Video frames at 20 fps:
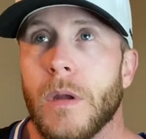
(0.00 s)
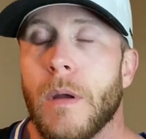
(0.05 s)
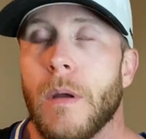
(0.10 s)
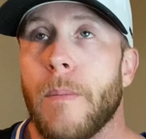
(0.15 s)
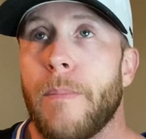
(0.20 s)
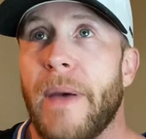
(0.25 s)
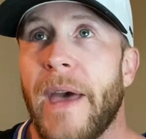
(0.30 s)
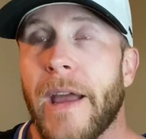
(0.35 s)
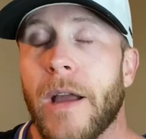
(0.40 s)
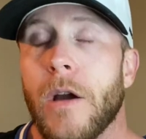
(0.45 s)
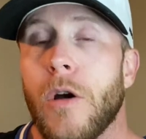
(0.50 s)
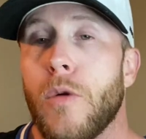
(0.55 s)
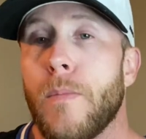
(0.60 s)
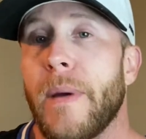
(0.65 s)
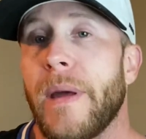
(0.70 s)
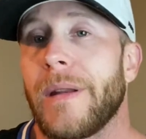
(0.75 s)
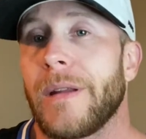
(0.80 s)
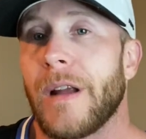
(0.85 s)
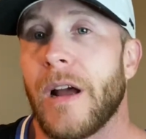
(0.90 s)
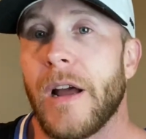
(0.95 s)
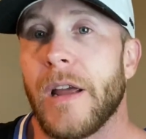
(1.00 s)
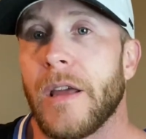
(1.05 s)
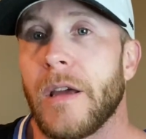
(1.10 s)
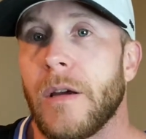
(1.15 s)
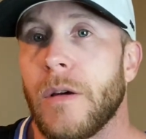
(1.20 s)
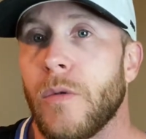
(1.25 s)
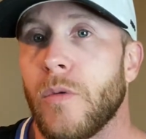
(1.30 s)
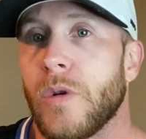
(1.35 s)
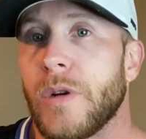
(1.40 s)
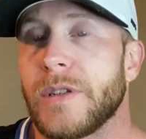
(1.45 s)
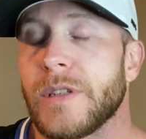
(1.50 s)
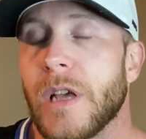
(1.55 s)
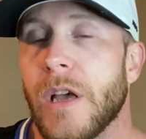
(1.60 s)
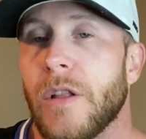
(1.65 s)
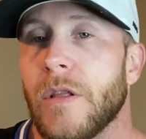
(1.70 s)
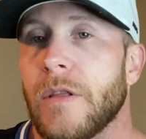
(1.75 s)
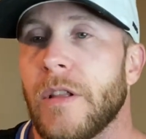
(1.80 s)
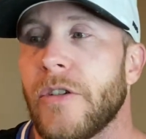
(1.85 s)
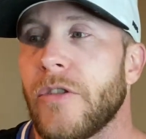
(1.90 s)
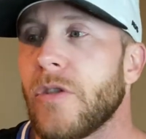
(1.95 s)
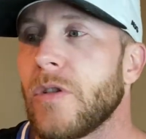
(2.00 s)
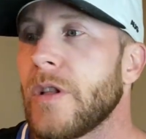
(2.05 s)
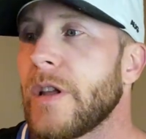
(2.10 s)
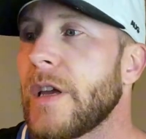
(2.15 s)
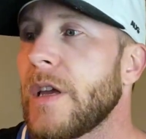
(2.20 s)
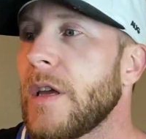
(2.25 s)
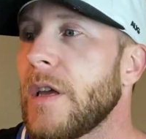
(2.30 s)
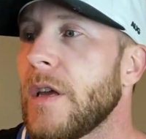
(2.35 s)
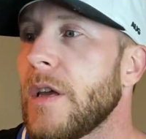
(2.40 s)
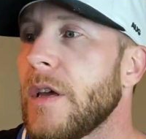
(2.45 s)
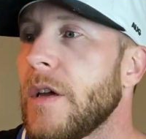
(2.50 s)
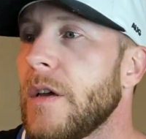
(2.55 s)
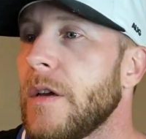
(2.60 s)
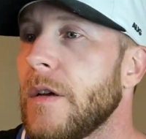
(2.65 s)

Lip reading: Bagnaia was literally,